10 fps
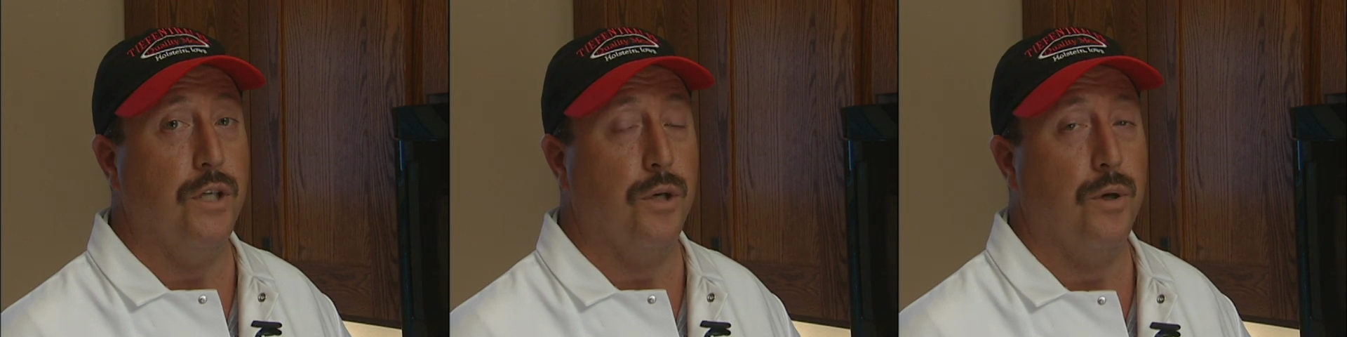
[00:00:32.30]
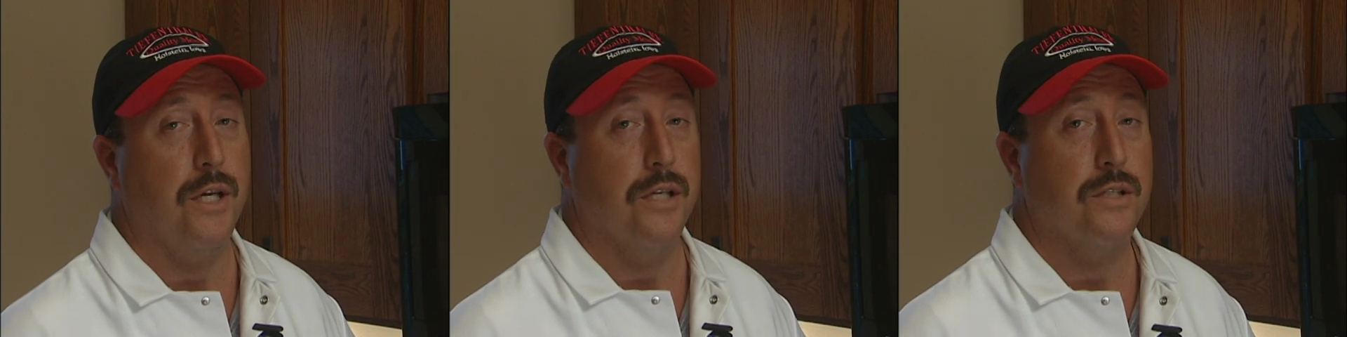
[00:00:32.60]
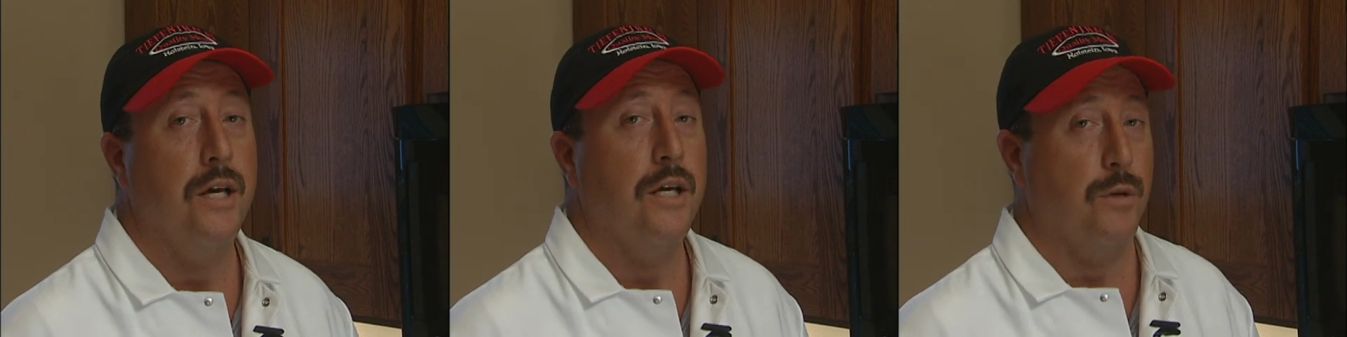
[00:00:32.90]

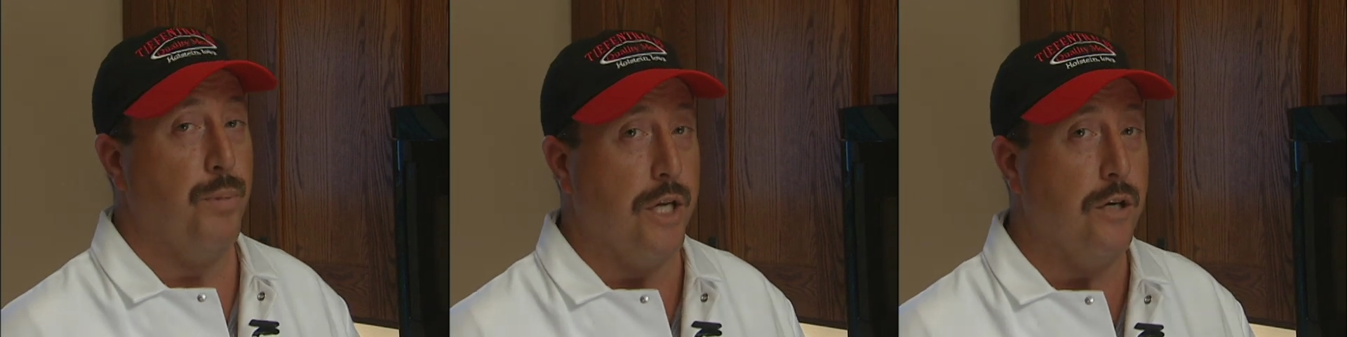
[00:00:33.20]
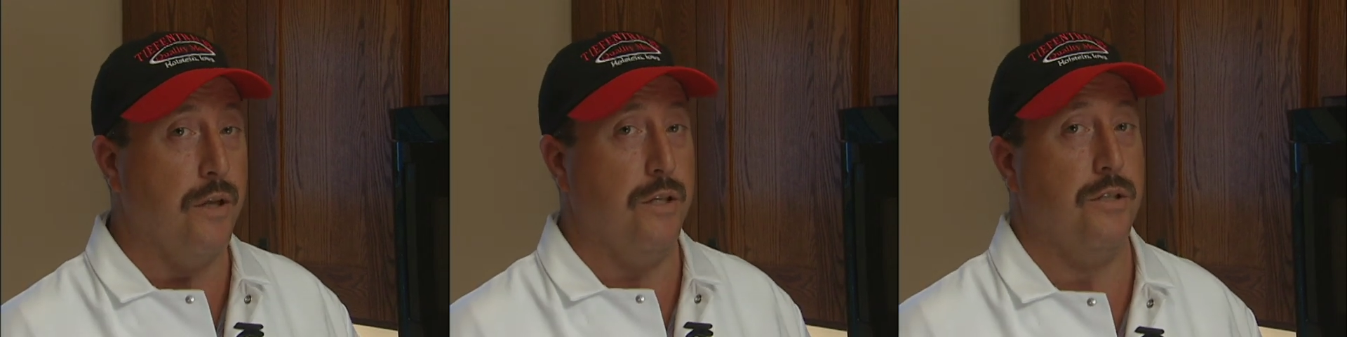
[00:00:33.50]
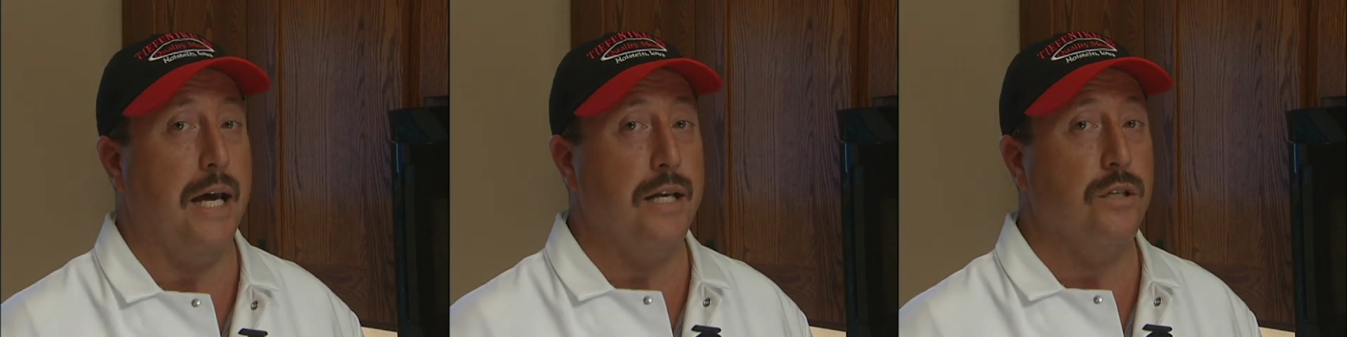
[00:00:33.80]
degrees. Depending on the
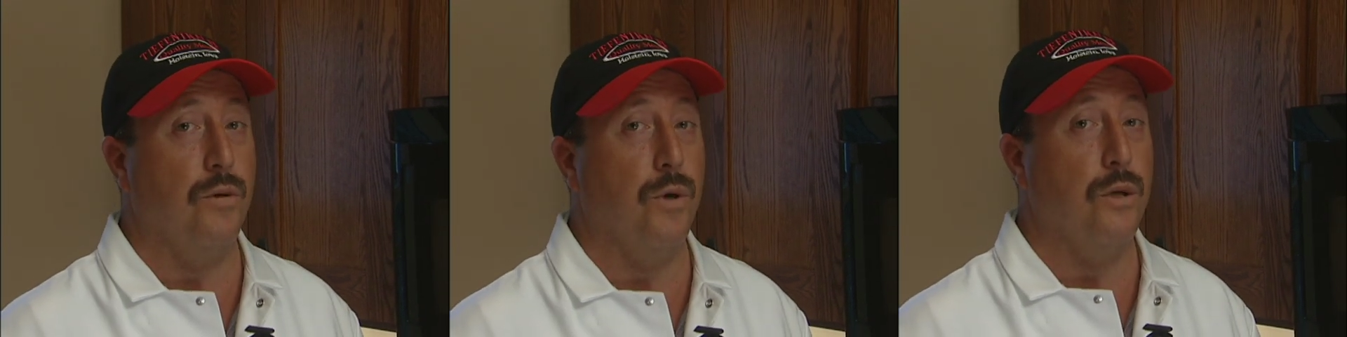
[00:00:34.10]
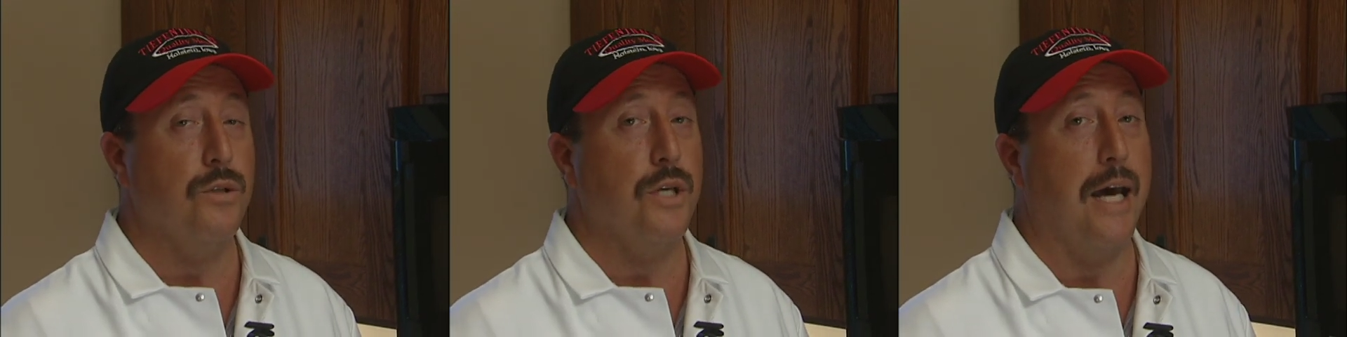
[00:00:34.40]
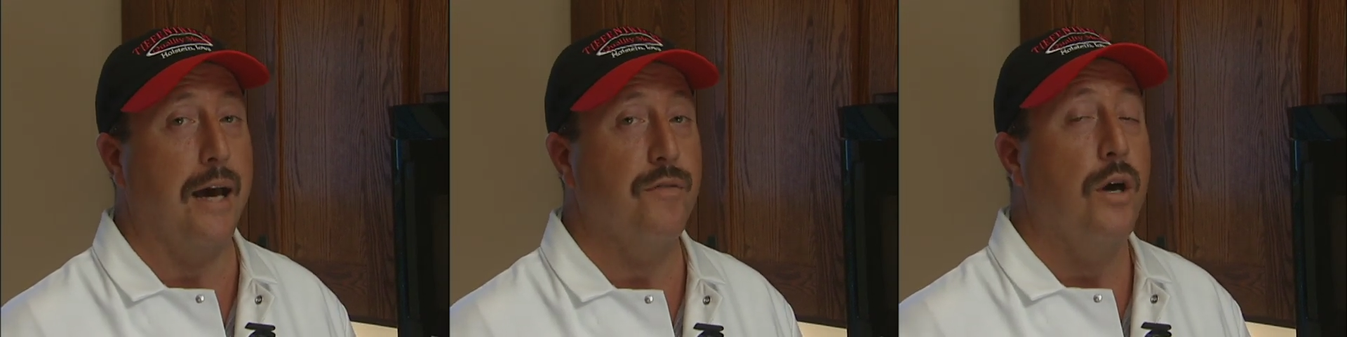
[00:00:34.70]
size of the roast you
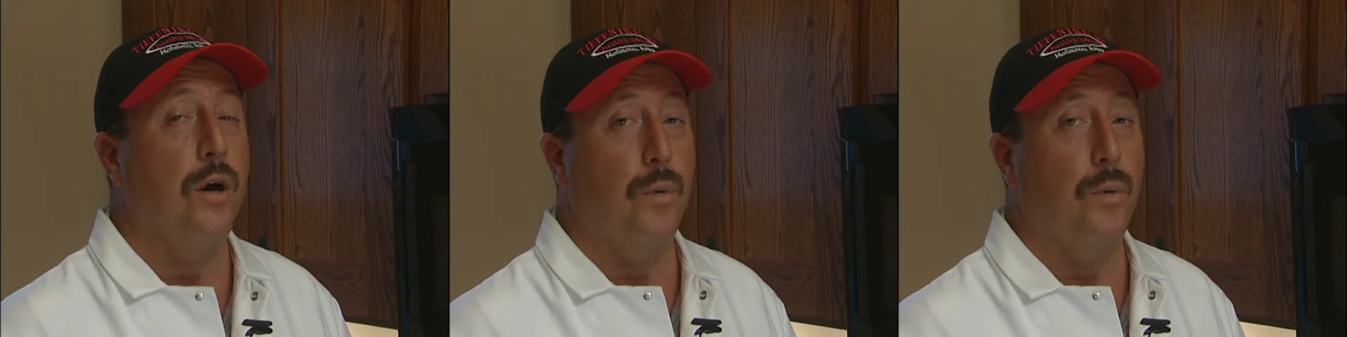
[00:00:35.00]
have,